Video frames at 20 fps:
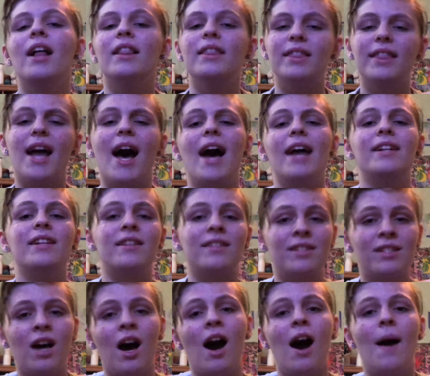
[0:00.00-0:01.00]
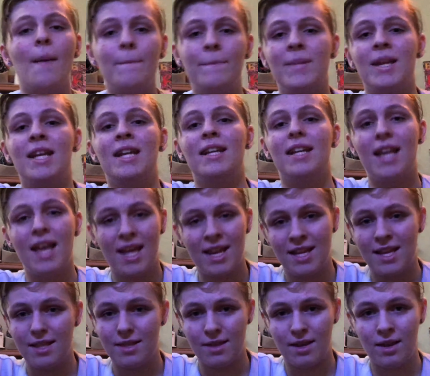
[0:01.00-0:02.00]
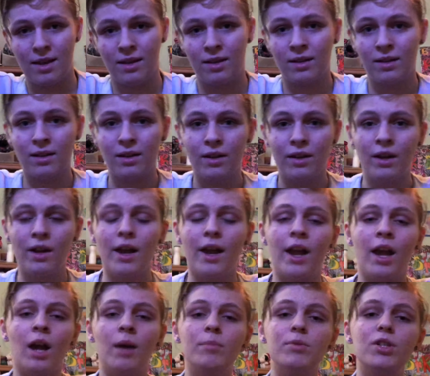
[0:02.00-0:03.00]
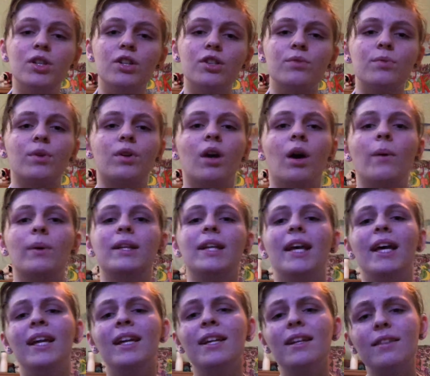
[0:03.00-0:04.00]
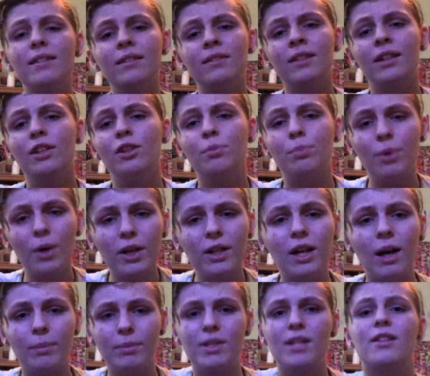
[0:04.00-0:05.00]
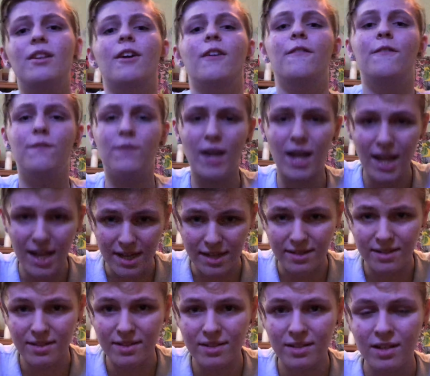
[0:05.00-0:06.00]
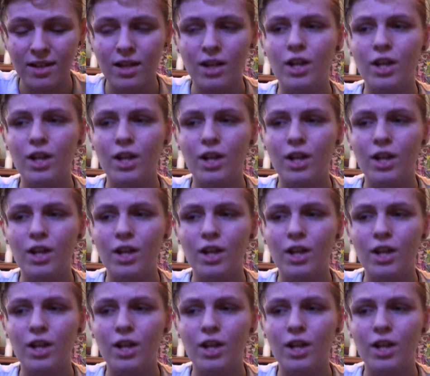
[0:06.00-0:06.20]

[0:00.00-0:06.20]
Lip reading: That does not mean anything. Hamsters will go into anything that you put up to their face.